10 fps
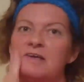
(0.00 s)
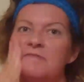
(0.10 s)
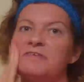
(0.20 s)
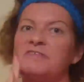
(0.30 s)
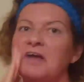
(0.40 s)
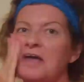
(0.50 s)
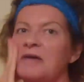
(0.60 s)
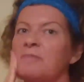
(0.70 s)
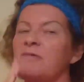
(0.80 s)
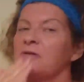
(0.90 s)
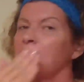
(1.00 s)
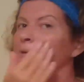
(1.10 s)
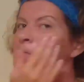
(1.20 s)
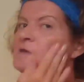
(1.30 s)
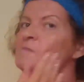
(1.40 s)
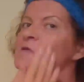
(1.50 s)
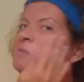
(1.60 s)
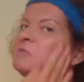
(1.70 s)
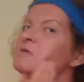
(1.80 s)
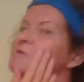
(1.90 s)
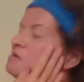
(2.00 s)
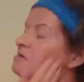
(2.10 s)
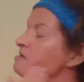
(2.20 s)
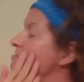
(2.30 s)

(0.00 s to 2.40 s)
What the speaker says: If you say I am a really old hippie, I'm gonna,